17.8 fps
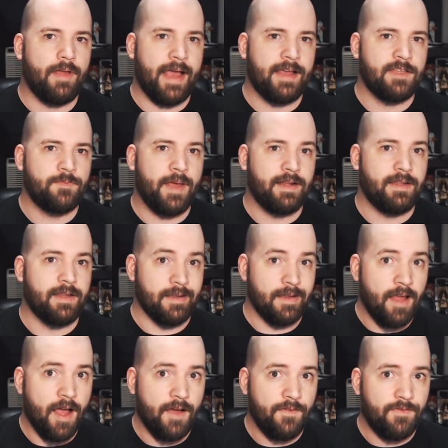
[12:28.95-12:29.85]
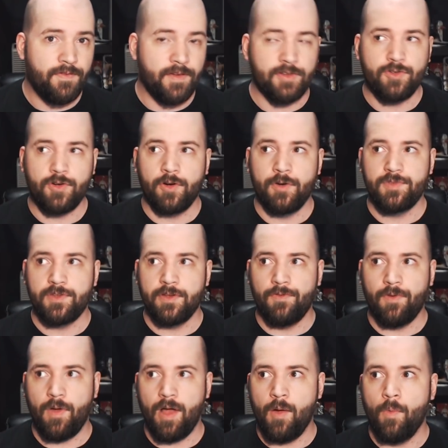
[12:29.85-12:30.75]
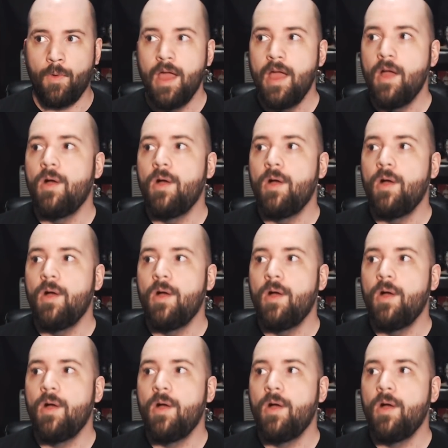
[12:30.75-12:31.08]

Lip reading: aspect enough in terms of